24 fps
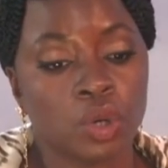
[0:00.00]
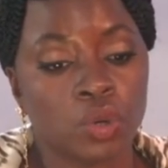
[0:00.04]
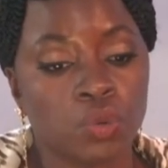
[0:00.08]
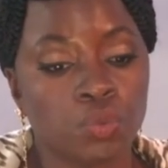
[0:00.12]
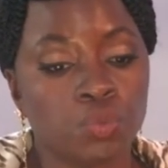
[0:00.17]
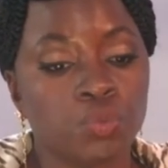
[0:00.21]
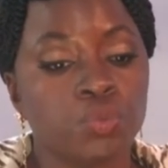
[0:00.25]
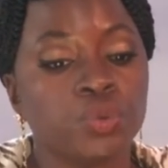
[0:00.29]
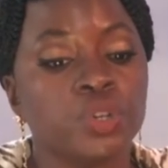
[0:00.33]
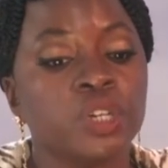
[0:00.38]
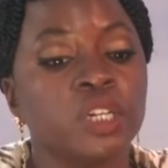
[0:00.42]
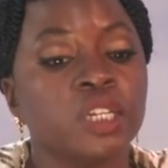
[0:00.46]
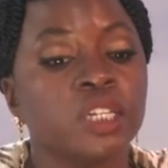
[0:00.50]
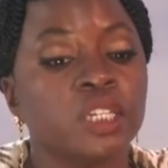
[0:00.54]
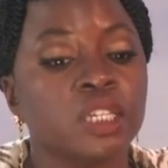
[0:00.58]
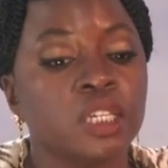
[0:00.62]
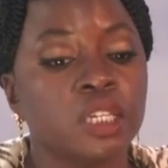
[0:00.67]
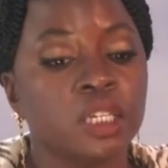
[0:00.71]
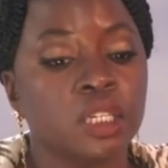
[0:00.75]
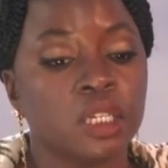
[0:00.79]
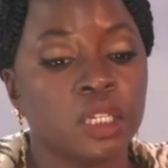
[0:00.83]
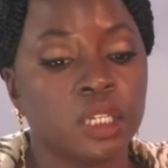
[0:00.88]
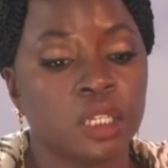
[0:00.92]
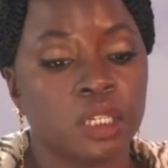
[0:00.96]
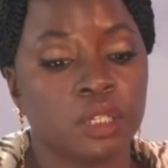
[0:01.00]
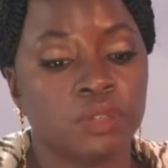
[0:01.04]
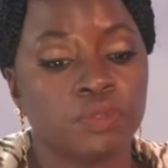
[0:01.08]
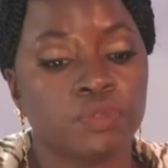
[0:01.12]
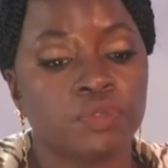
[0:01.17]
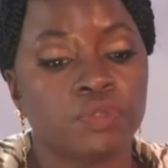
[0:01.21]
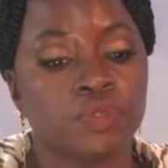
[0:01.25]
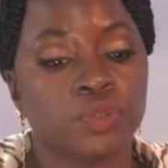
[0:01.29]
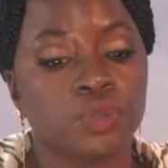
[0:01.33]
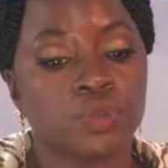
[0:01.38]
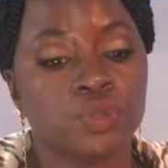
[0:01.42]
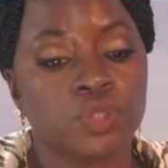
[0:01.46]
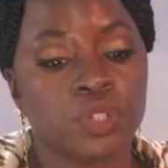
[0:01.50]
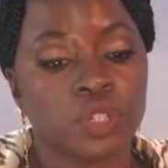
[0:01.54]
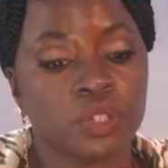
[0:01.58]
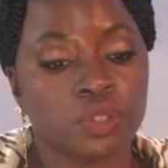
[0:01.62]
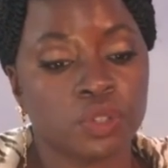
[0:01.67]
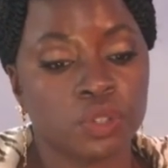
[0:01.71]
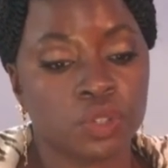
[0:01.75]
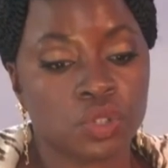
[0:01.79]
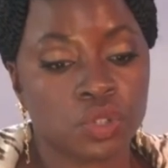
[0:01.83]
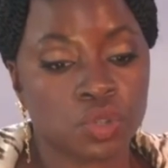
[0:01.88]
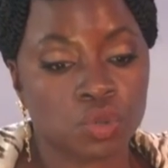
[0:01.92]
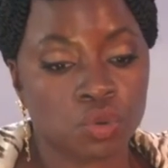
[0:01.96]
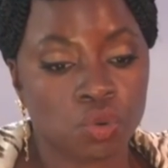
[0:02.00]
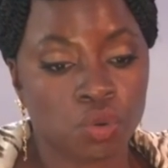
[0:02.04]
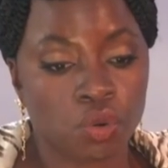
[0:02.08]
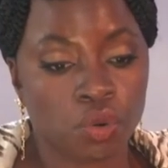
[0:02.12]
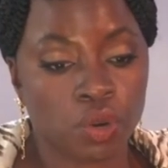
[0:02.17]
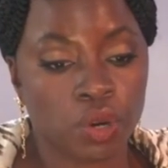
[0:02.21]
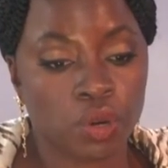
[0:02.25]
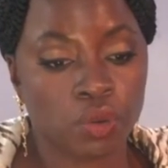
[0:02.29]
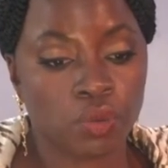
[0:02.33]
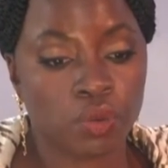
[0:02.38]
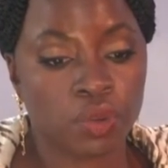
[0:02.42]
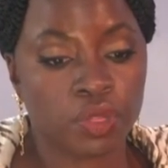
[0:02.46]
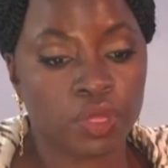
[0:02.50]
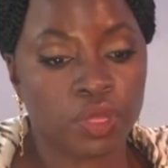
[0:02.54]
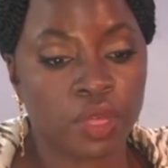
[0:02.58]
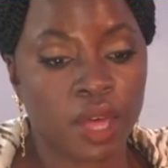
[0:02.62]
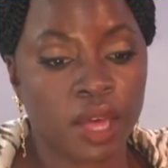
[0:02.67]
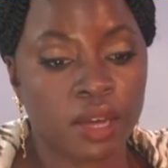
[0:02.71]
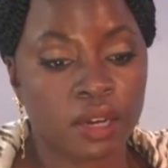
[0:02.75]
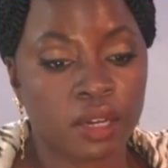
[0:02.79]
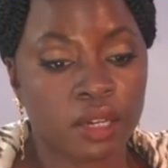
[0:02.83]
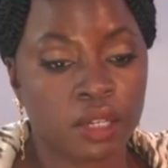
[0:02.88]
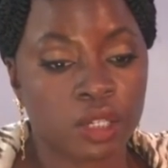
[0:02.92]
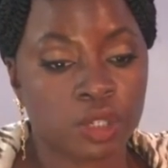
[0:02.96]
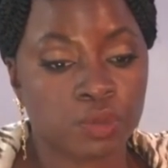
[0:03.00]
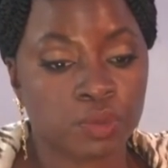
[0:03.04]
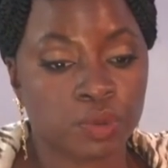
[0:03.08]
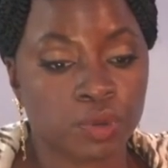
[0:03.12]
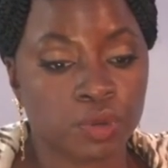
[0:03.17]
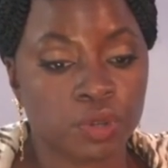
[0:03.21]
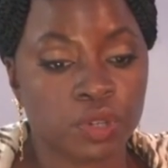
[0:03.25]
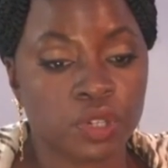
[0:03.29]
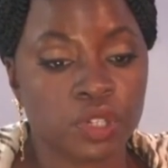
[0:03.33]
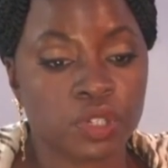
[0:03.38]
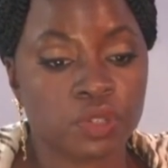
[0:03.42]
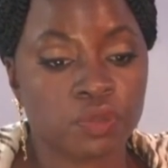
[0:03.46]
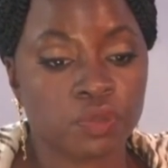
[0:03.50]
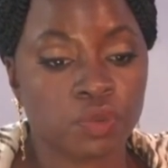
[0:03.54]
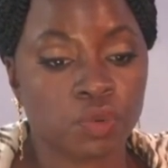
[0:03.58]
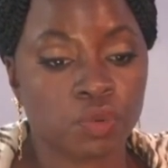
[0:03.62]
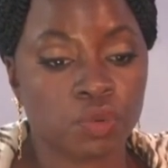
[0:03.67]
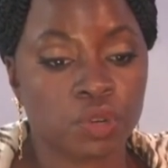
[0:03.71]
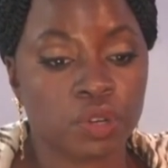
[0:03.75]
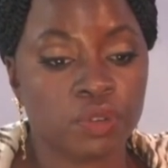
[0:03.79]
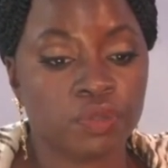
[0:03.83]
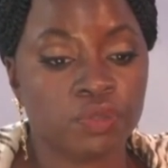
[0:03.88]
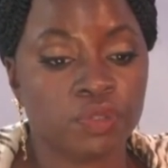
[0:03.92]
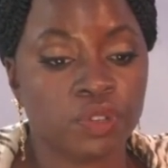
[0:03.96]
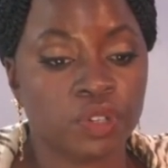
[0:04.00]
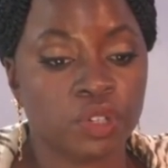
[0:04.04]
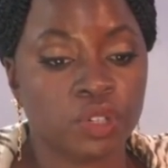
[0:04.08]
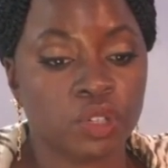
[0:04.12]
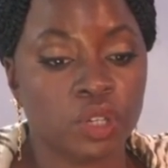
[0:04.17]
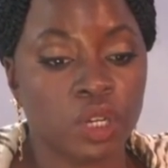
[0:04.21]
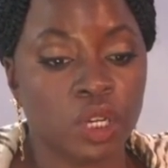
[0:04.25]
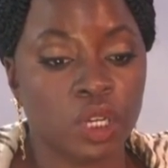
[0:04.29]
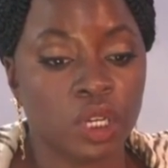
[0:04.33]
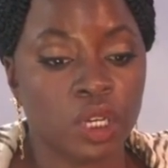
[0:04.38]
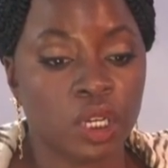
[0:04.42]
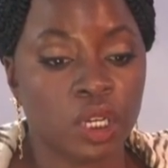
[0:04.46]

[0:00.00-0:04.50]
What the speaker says: really infusing the story with that experience of grief and